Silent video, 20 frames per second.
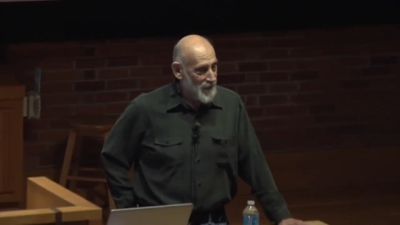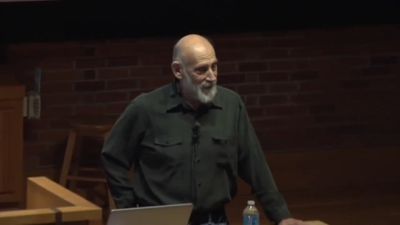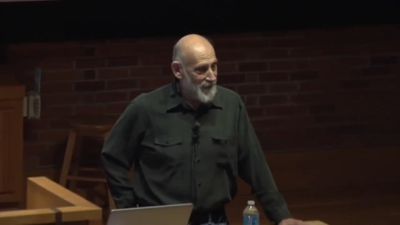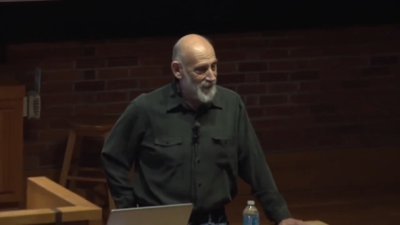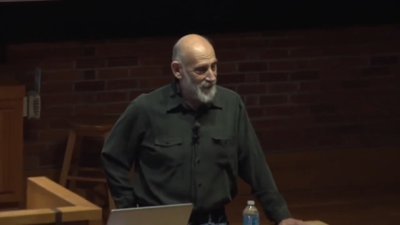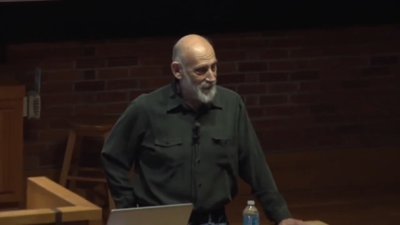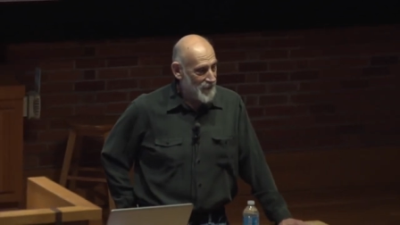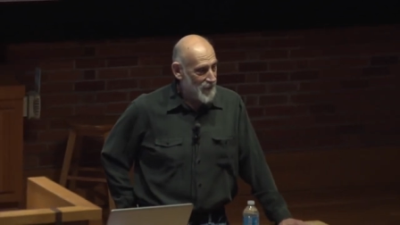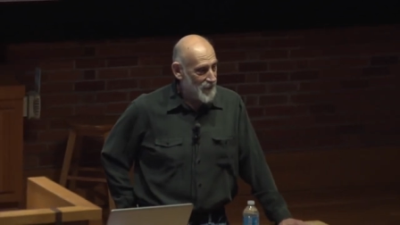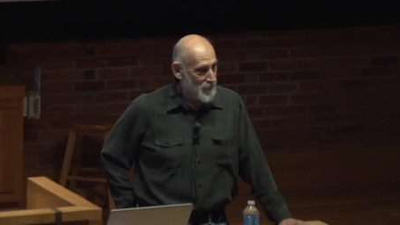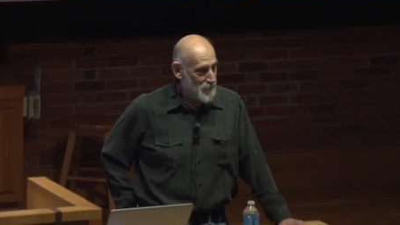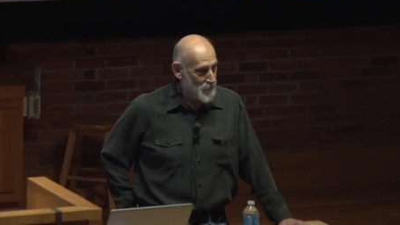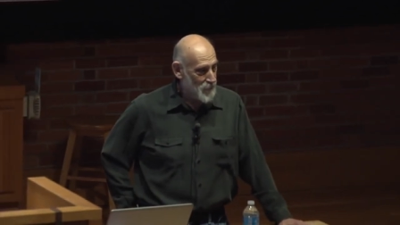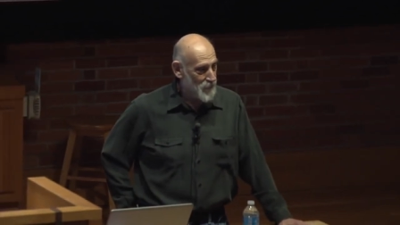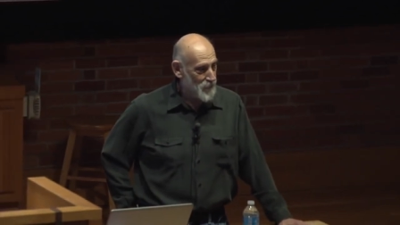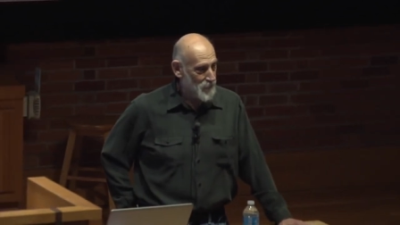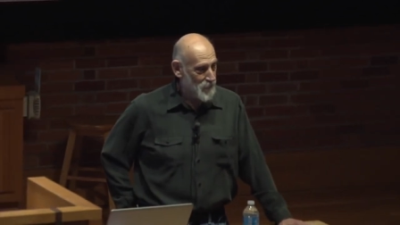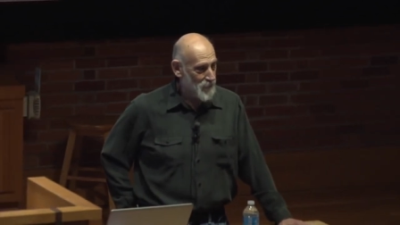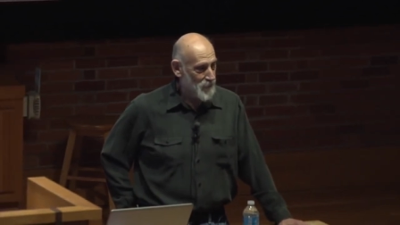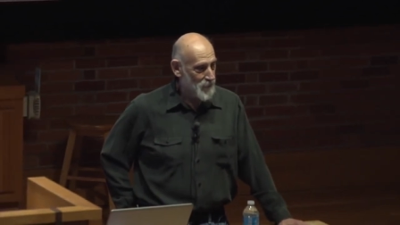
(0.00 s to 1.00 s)
does that
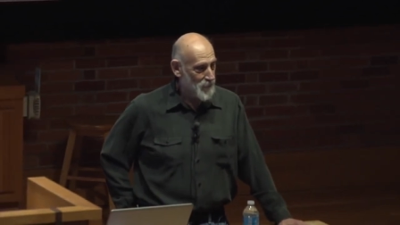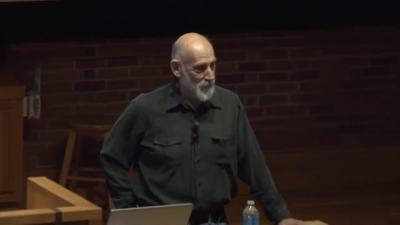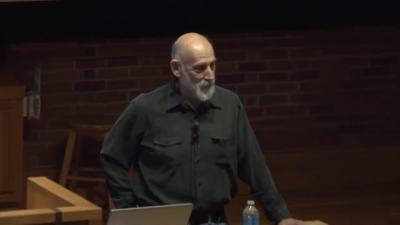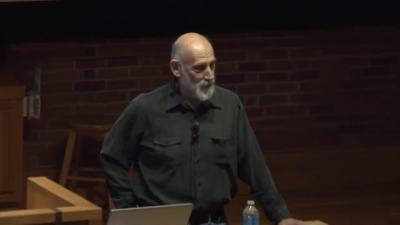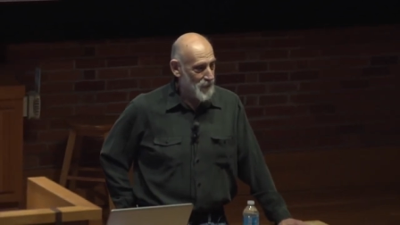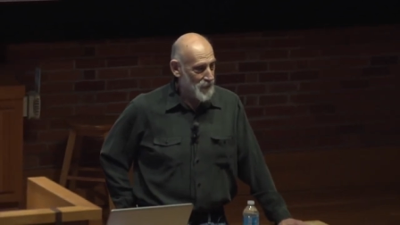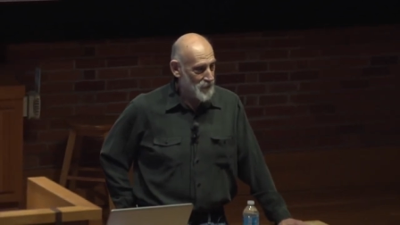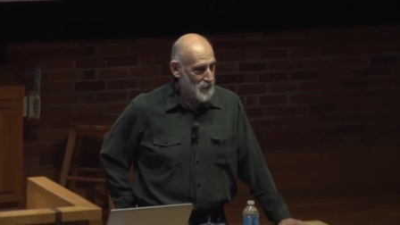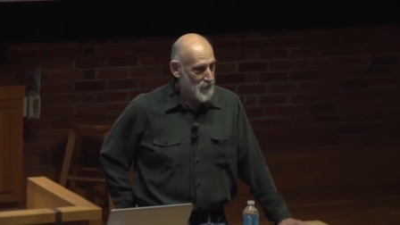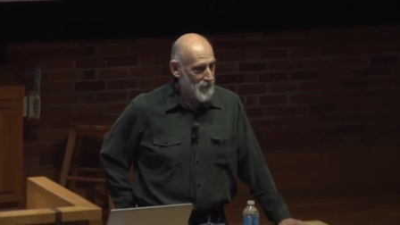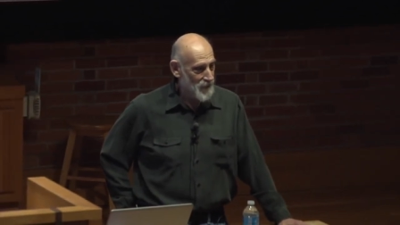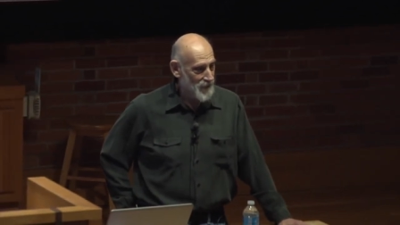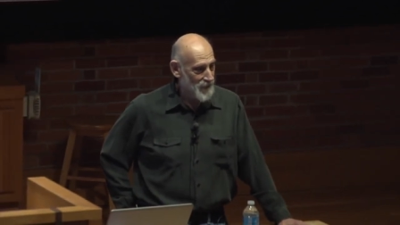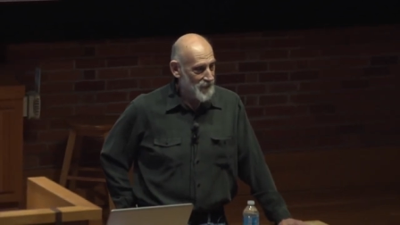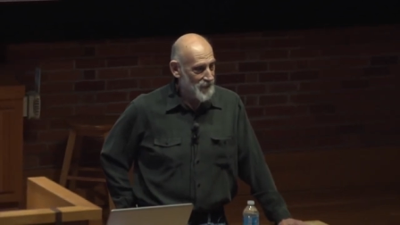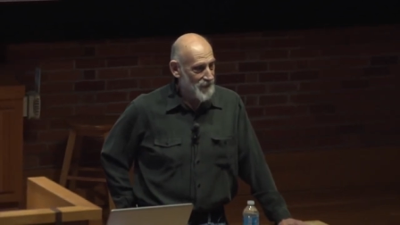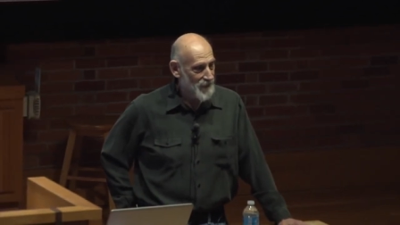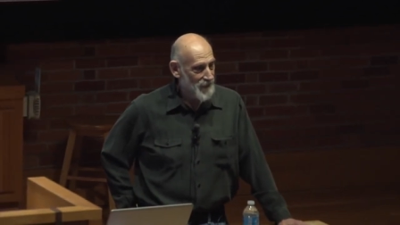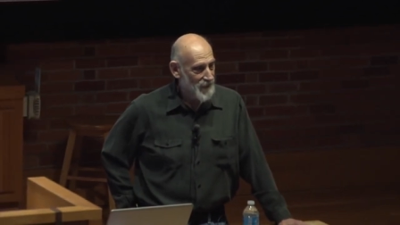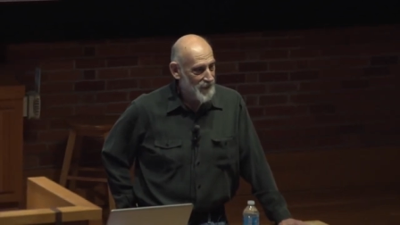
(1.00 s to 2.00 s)
address what you were asking?
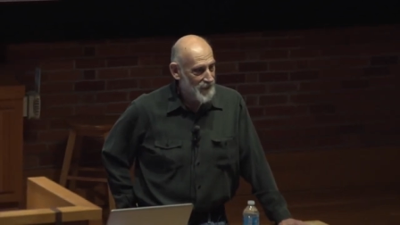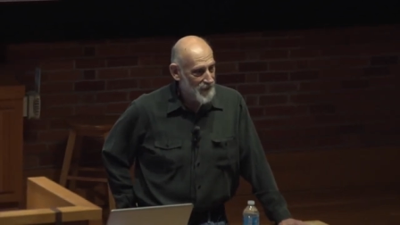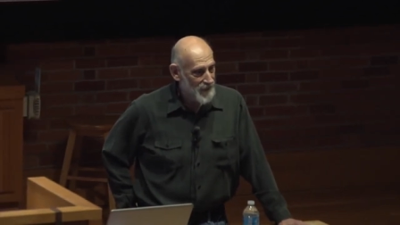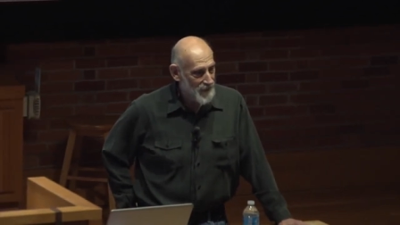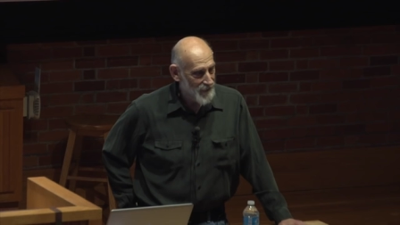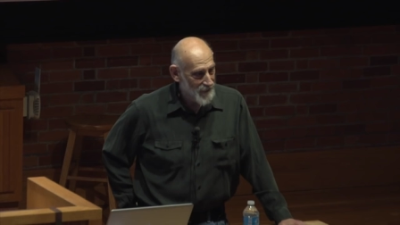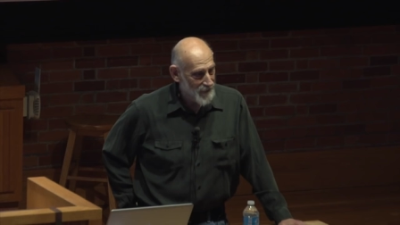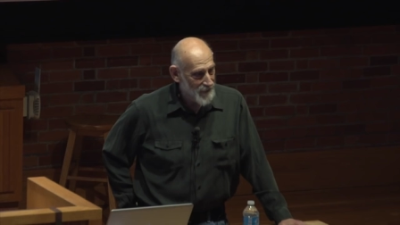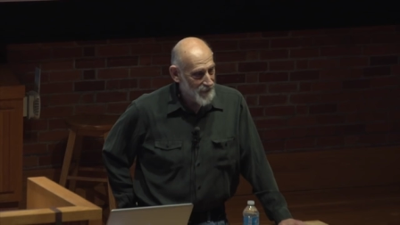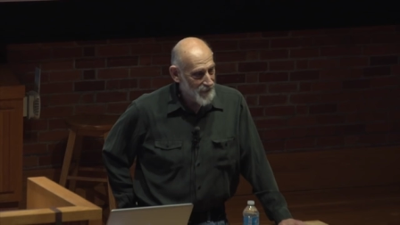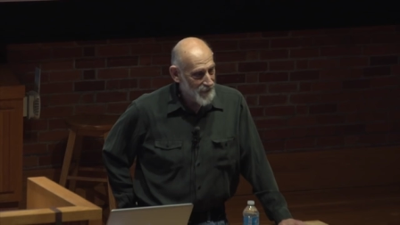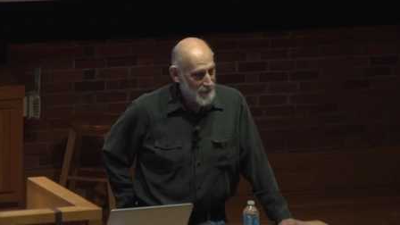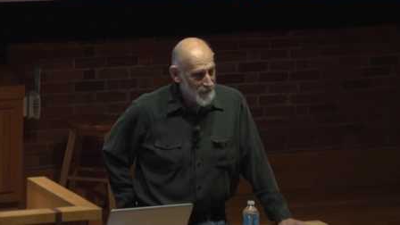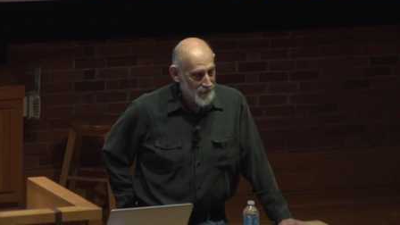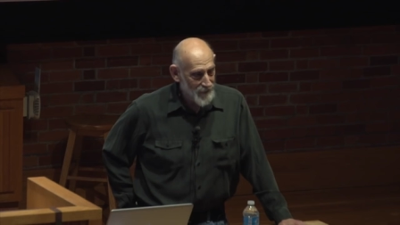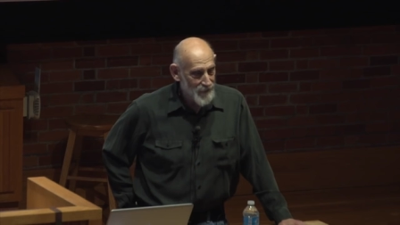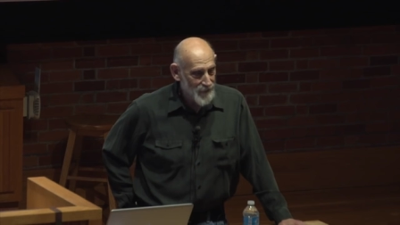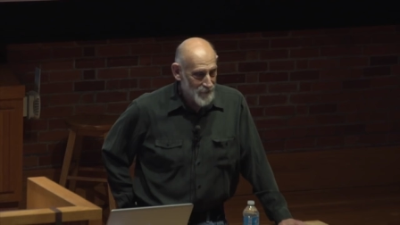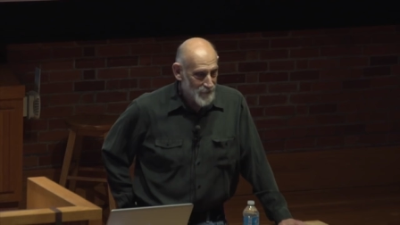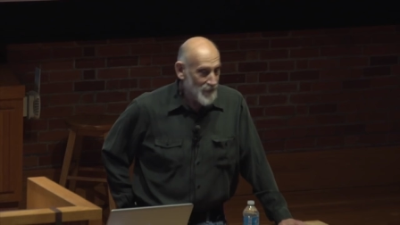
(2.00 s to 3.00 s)

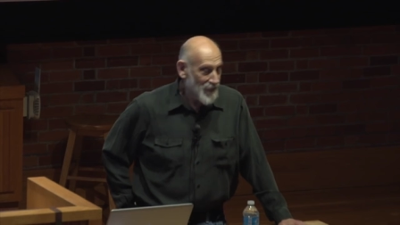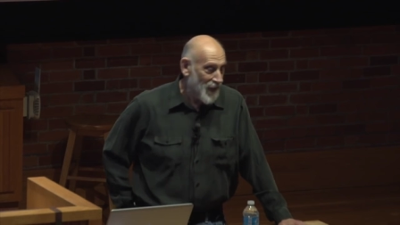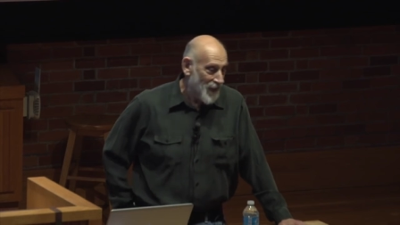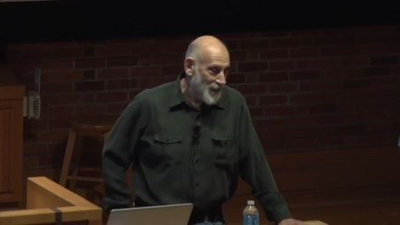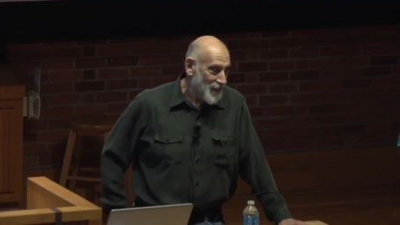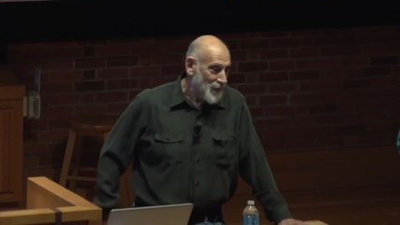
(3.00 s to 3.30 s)
Yeah,